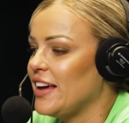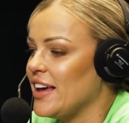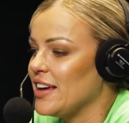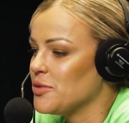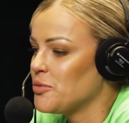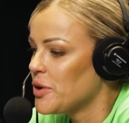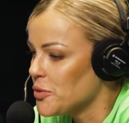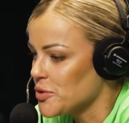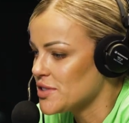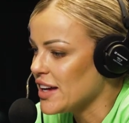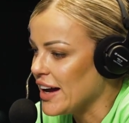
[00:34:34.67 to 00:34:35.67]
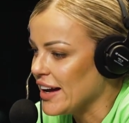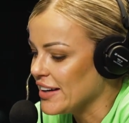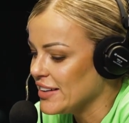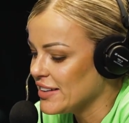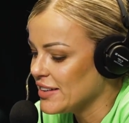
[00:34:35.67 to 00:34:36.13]
and we will
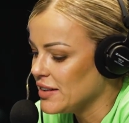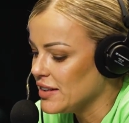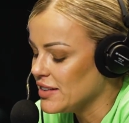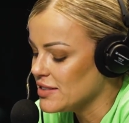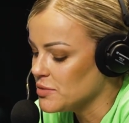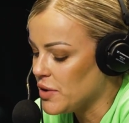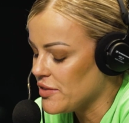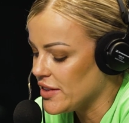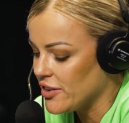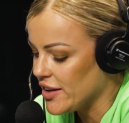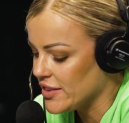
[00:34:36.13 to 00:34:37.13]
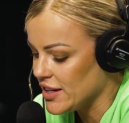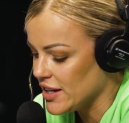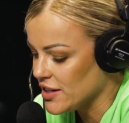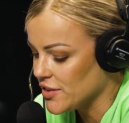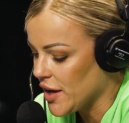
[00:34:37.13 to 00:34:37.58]
say whether they're at the
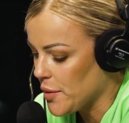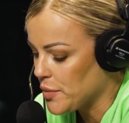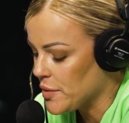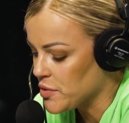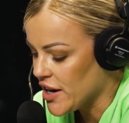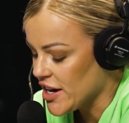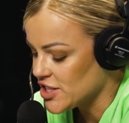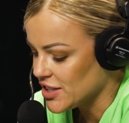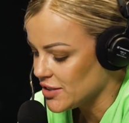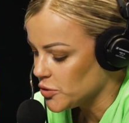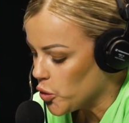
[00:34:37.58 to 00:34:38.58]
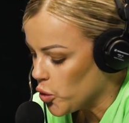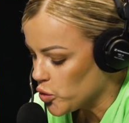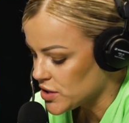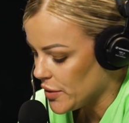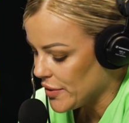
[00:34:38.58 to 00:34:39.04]
end of that preparation or,
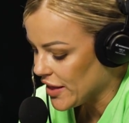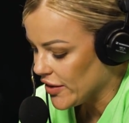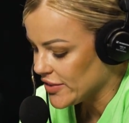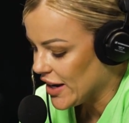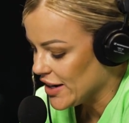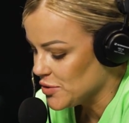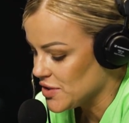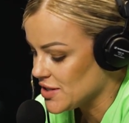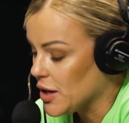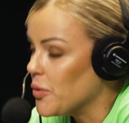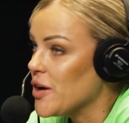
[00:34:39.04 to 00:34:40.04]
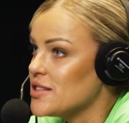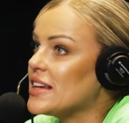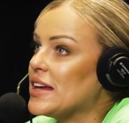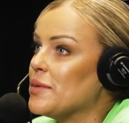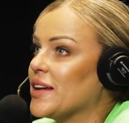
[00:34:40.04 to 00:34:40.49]
or something like that, you would just say, I won't
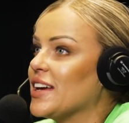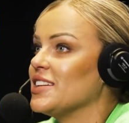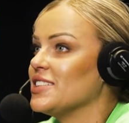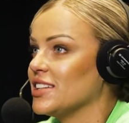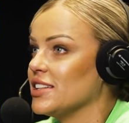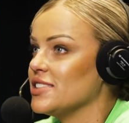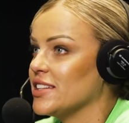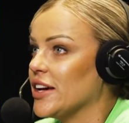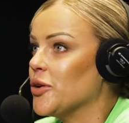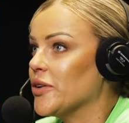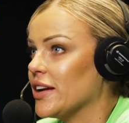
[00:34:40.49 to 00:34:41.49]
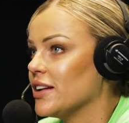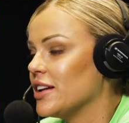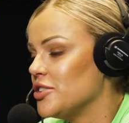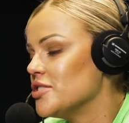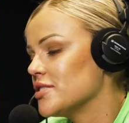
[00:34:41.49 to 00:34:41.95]
see him again until he's a gelding. And,
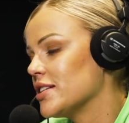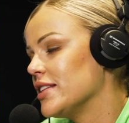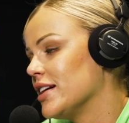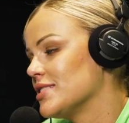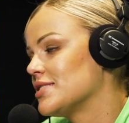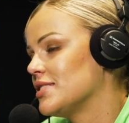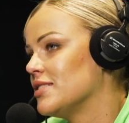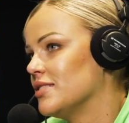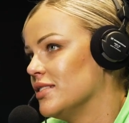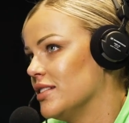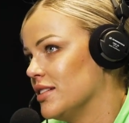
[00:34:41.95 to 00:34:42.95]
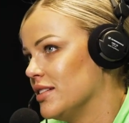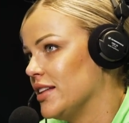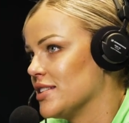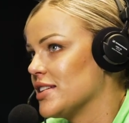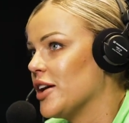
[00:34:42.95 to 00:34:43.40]
and usually that's
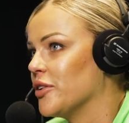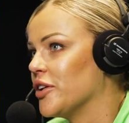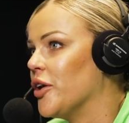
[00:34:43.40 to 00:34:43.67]
that's how it